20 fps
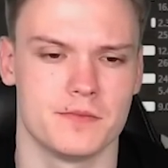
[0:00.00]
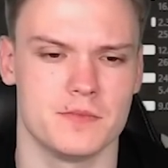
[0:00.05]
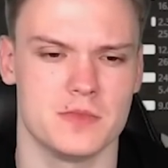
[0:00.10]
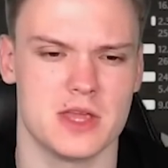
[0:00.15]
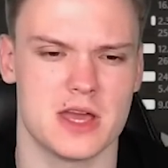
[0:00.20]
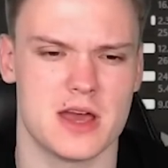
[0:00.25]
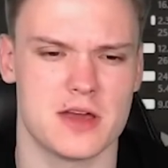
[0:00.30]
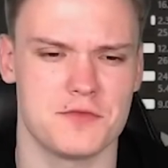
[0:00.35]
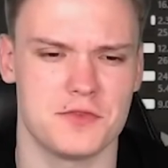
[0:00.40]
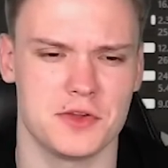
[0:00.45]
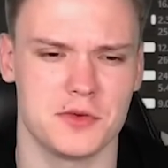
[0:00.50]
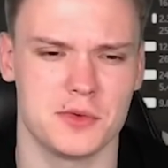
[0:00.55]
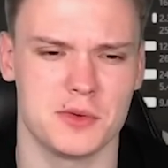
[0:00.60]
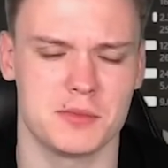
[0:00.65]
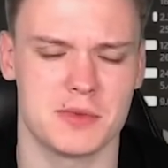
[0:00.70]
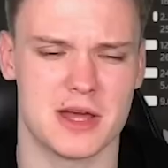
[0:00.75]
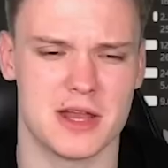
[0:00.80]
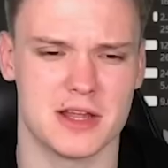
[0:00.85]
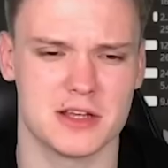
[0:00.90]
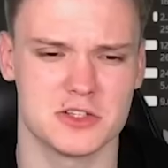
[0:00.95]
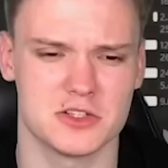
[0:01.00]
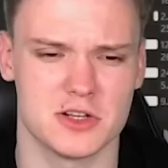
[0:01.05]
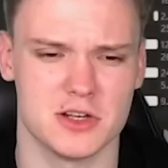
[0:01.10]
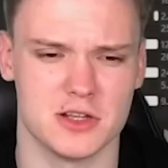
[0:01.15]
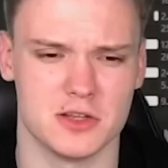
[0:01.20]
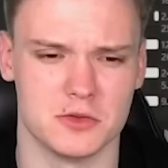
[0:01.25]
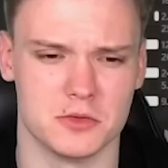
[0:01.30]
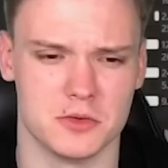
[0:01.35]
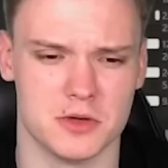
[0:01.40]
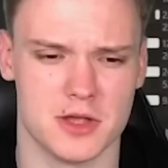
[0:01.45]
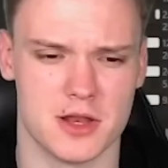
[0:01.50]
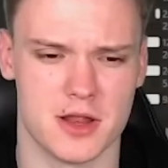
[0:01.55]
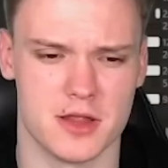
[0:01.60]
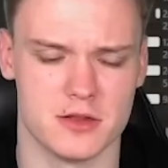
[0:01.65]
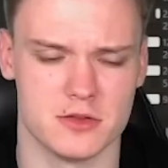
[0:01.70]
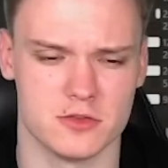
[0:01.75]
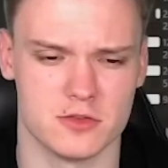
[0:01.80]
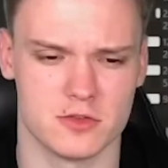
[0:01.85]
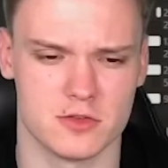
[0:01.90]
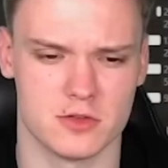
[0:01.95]
Yeah, I think we might actually do it
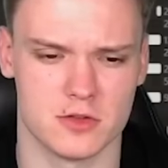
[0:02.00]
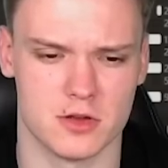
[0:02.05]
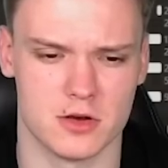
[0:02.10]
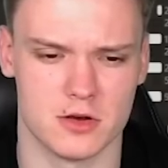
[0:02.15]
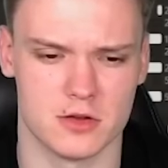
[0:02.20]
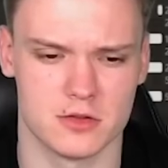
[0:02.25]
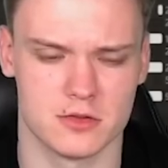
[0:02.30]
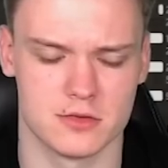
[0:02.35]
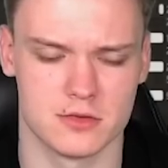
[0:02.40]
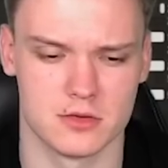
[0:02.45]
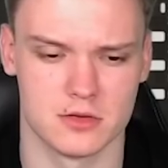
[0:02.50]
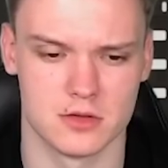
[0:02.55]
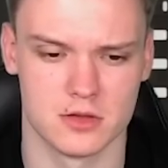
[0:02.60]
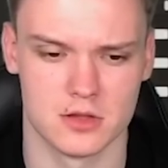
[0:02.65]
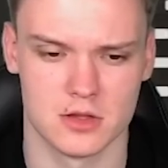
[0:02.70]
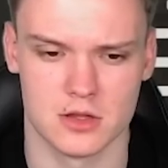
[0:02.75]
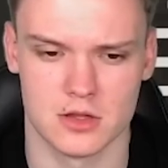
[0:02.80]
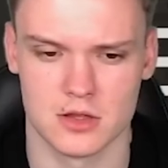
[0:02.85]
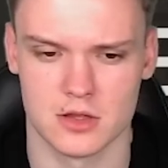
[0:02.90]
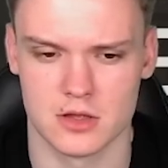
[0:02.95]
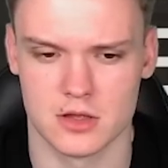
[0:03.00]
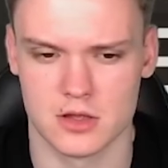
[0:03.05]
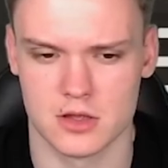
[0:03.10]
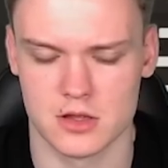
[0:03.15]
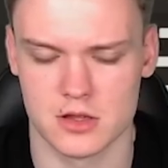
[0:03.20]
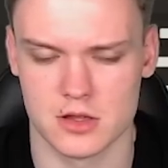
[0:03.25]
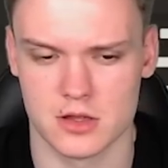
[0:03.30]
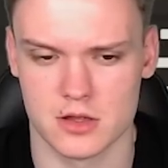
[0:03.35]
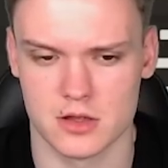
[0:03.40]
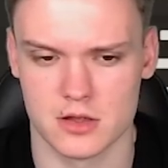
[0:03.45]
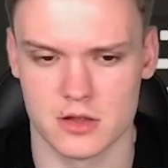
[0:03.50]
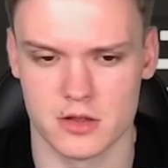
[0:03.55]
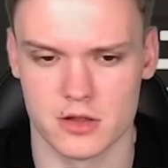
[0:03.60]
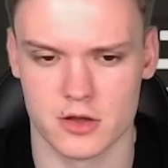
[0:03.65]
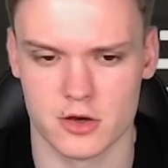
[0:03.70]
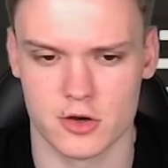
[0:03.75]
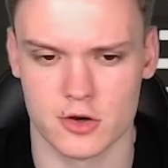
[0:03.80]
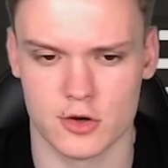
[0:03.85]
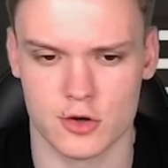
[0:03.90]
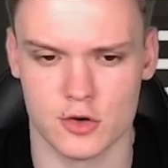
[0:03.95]
and just not
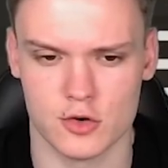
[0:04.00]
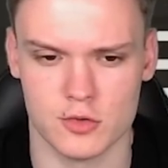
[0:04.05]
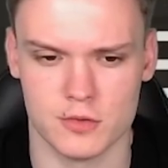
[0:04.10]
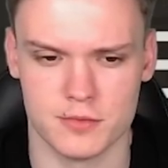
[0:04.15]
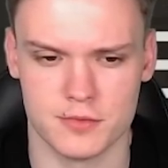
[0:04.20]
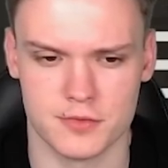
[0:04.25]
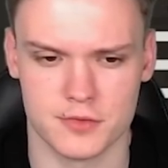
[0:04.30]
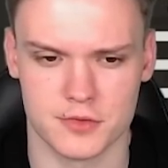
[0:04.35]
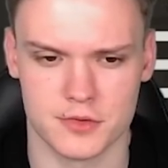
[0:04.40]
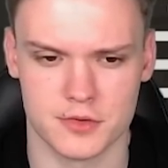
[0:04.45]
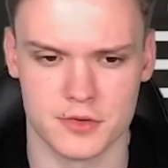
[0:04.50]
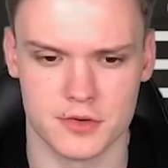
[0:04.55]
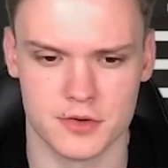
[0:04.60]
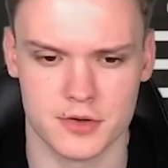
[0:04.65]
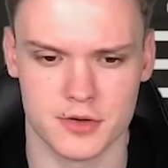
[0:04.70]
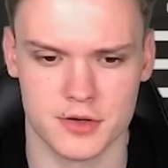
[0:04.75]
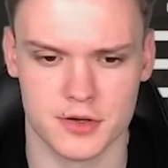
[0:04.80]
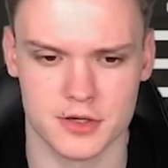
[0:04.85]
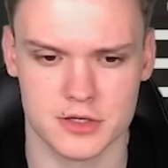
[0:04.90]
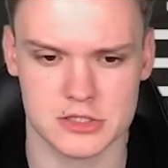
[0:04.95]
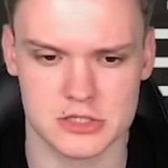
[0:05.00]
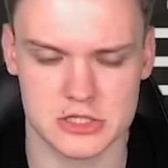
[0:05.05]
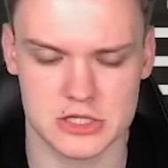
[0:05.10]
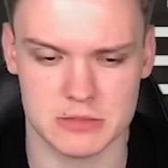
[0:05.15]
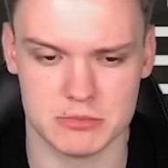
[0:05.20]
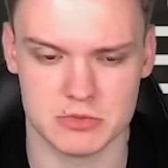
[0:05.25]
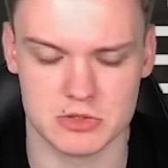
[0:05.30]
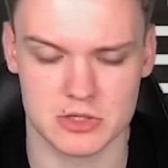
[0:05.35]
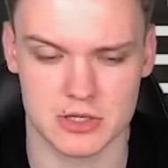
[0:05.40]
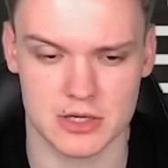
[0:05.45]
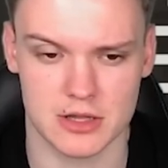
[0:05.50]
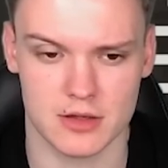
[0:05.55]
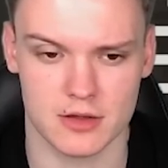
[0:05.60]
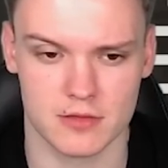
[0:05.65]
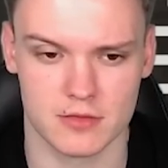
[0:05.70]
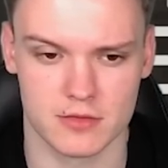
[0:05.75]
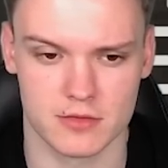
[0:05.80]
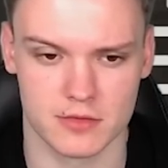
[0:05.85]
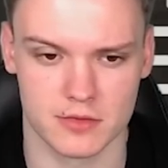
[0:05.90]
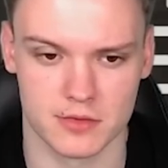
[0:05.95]
hope for cheap
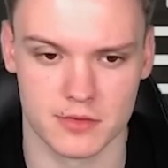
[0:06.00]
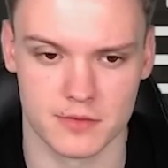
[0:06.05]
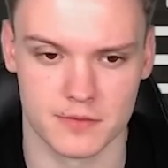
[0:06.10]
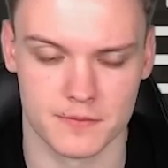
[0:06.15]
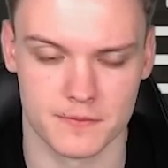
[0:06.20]
tricks.